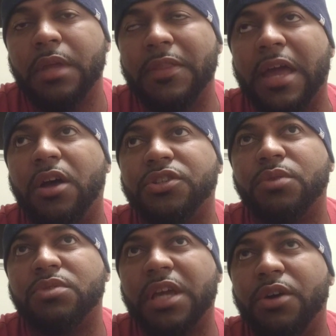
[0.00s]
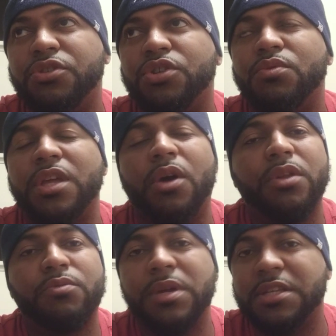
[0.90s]
And that also tells you the
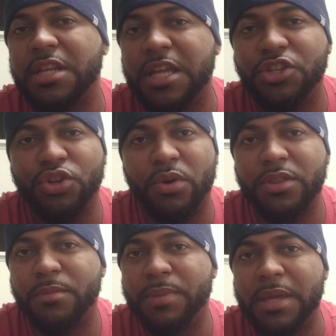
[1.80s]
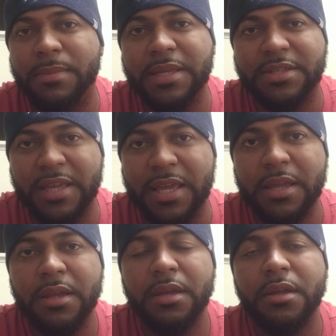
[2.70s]
only reason he joined the
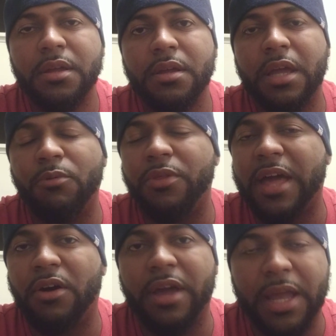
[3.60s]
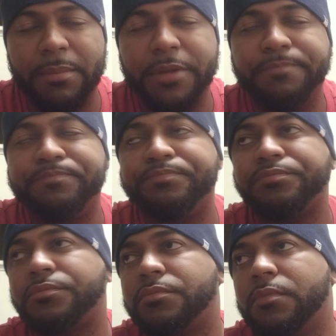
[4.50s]
PBC eh, with Al Haymon
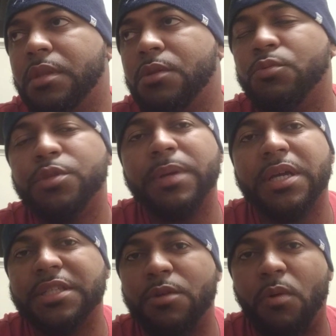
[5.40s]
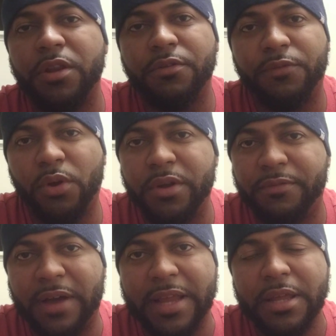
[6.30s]
was because he wanted the
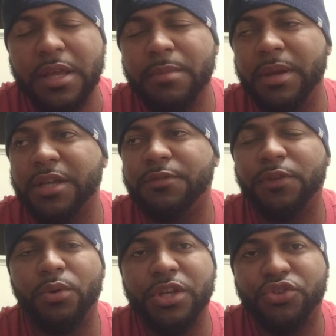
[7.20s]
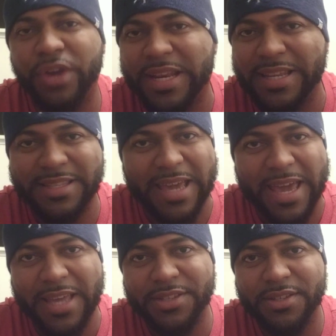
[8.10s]
Floyd fight because Floyd tricked his
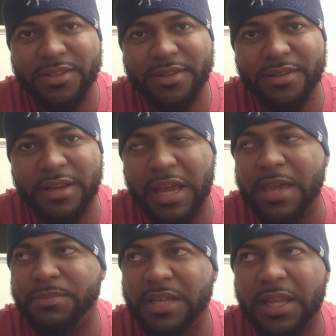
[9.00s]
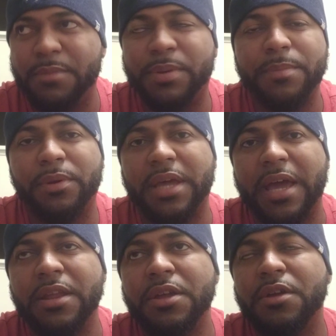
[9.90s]
ass. I keep telling people
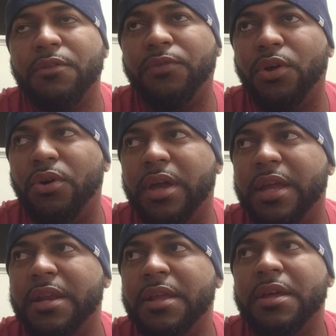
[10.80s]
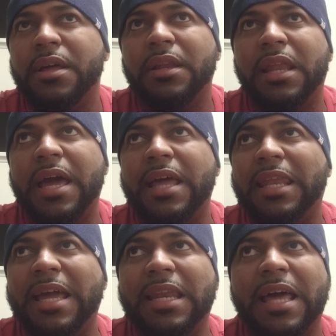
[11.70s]
that. Floyd
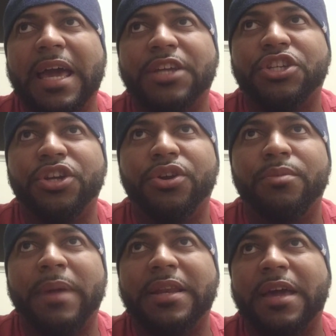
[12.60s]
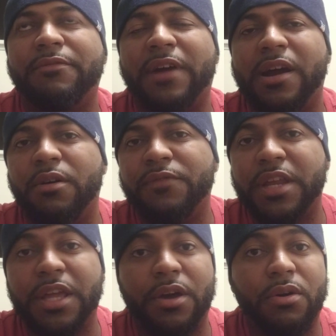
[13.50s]
late last year made that viral
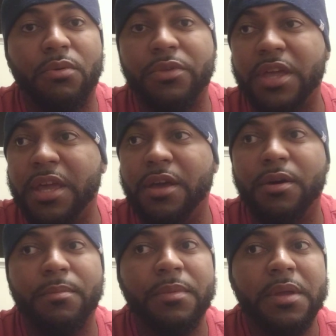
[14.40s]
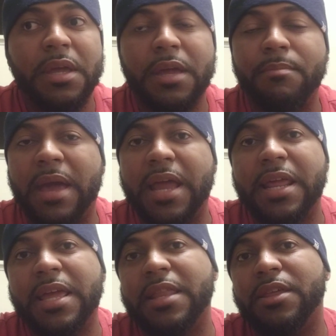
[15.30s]
video with him and
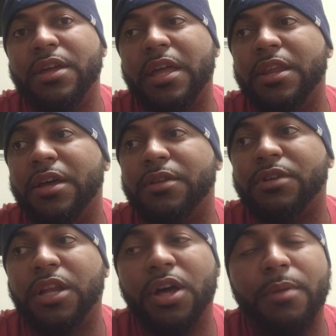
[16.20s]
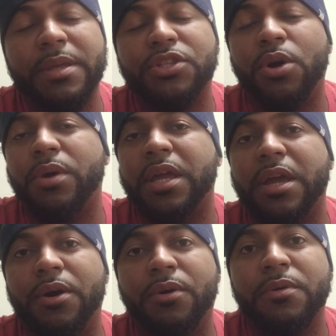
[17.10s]
Manny in the in the club in
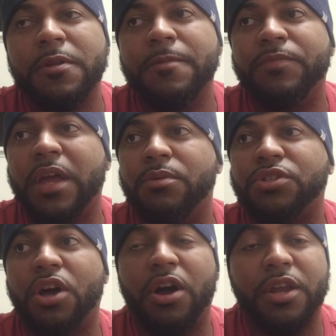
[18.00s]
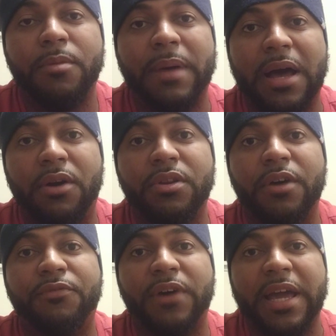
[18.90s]
Tokyo, and they were talking about
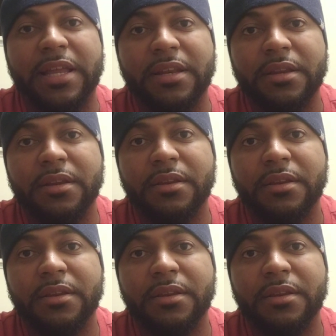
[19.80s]
a fight.